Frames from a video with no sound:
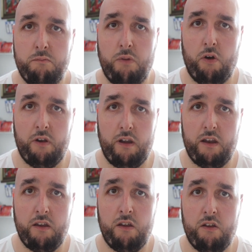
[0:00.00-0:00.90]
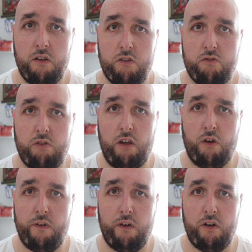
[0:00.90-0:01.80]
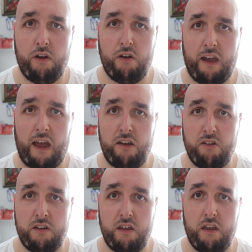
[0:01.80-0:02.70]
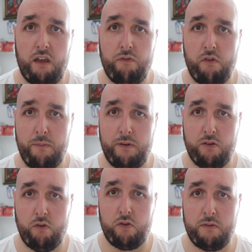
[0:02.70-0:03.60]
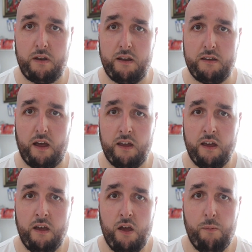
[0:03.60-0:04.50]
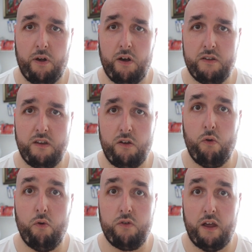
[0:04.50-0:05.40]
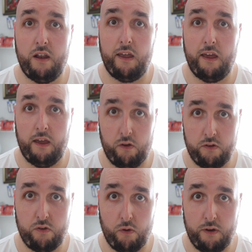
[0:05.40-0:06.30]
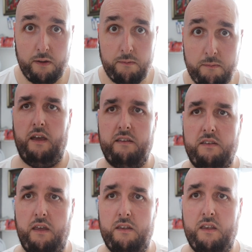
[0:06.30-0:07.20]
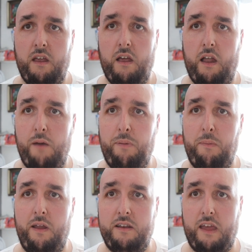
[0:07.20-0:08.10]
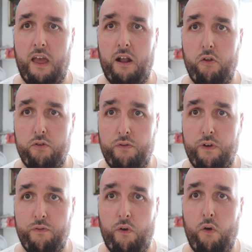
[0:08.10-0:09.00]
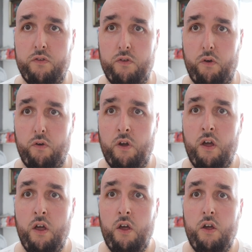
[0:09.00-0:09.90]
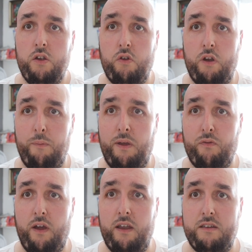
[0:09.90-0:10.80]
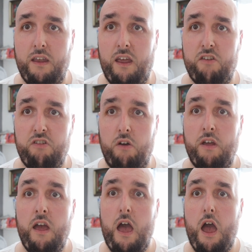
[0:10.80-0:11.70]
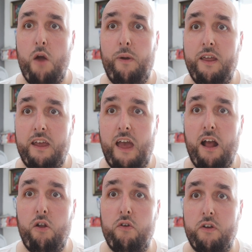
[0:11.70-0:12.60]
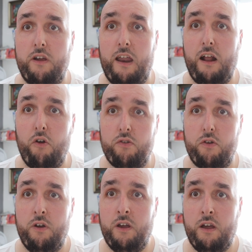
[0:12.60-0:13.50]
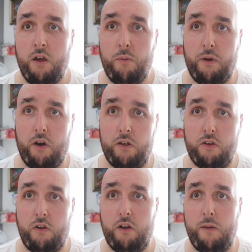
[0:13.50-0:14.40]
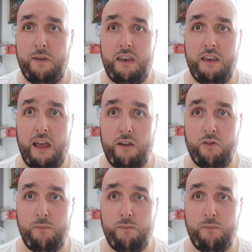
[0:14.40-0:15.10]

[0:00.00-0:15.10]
But other than that, try and go for candid shots if you're able to, or something like that, because they do tell a good story. Next is, a lot of people like to get in closer for the photo, so do not be afraid to shout, "Everybody, get in closer, get in closer," because you're limited in negative